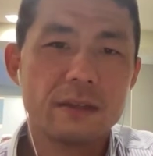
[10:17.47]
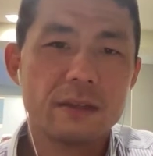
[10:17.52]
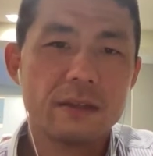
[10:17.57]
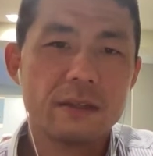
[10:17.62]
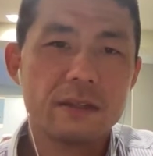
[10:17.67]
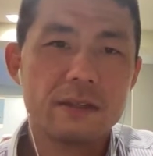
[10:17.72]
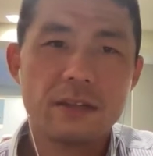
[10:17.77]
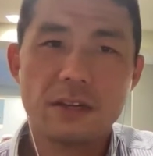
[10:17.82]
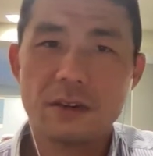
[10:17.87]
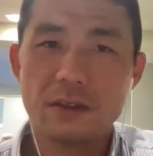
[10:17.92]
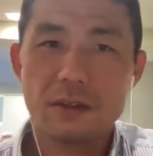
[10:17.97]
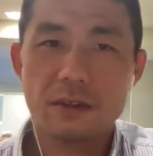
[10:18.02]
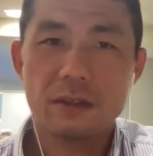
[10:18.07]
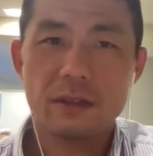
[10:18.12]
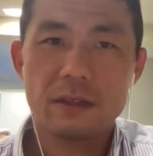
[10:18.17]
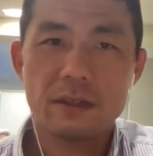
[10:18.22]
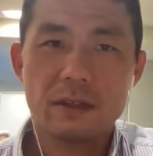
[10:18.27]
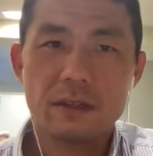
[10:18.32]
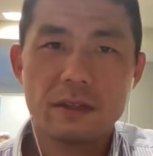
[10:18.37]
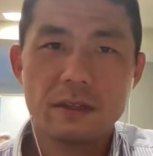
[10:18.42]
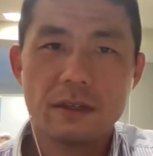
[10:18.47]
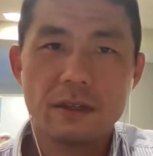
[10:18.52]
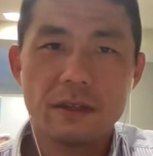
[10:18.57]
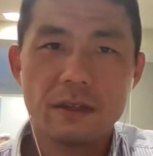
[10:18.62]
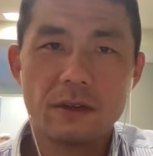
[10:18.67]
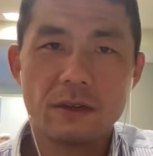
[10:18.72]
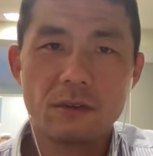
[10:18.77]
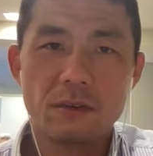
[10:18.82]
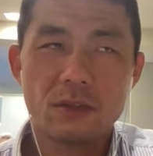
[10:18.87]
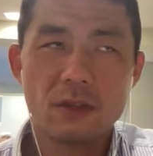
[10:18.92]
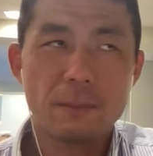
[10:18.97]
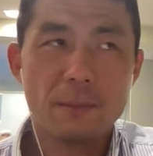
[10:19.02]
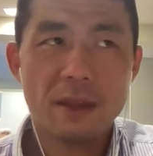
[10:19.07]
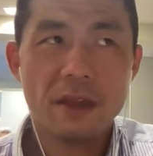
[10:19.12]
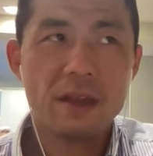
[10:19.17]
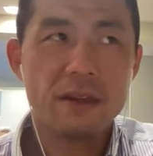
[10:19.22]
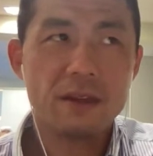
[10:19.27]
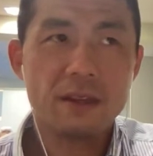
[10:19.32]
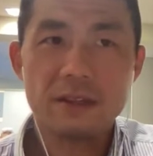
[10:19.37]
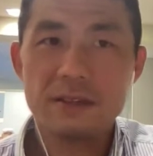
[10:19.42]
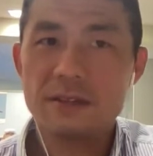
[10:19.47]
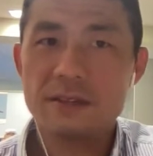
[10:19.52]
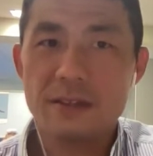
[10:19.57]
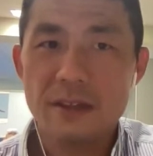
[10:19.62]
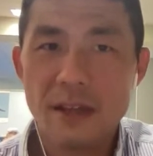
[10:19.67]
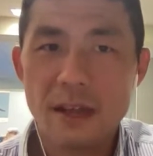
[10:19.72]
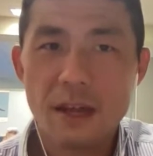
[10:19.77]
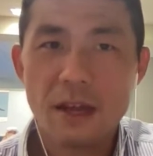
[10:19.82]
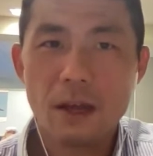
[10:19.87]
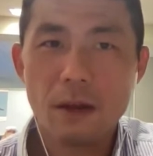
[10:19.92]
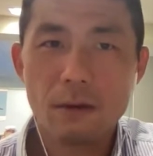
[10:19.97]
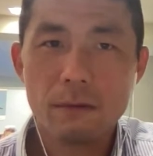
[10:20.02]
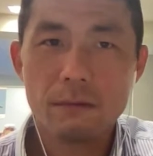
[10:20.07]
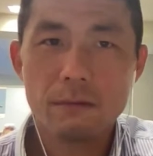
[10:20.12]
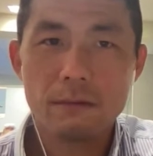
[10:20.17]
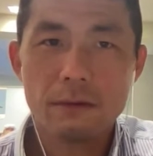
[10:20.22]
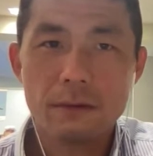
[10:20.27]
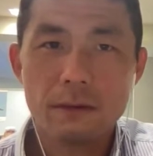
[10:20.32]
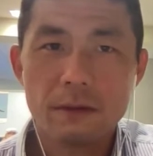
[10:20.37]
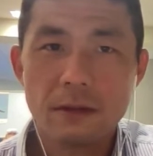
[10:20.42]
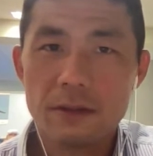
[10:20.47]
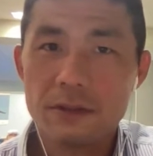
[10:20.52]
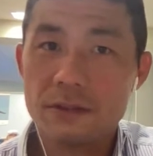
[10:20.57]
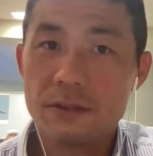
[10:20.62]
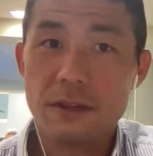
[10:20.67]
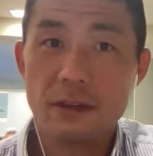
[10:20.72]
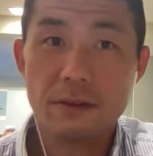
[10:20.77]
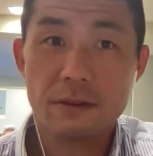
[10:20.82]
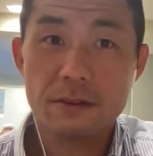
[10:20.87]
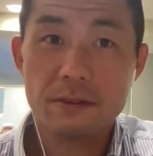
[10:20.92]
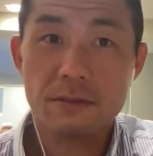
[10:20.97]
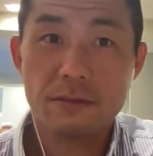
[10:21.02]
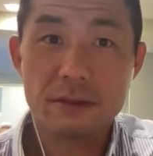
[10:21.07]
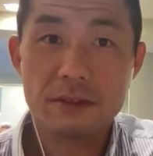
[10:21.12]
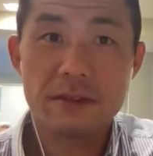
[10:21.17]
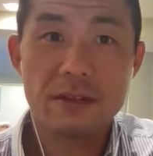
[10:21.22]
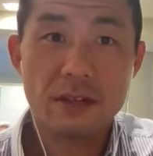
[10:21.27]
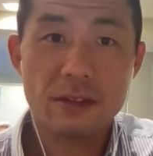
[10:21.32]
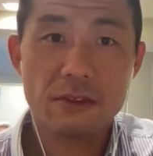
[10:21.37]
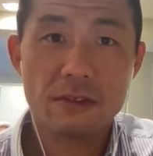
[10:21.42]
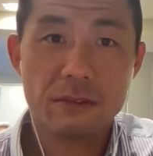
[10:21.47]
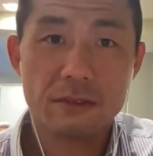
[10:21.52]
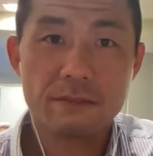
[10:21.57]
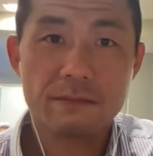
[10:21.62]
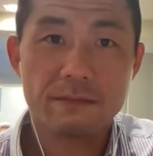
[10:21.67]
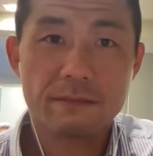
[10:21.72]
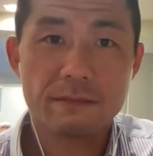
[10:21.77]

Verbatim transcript: Ser- you know, Japan is now a serious recession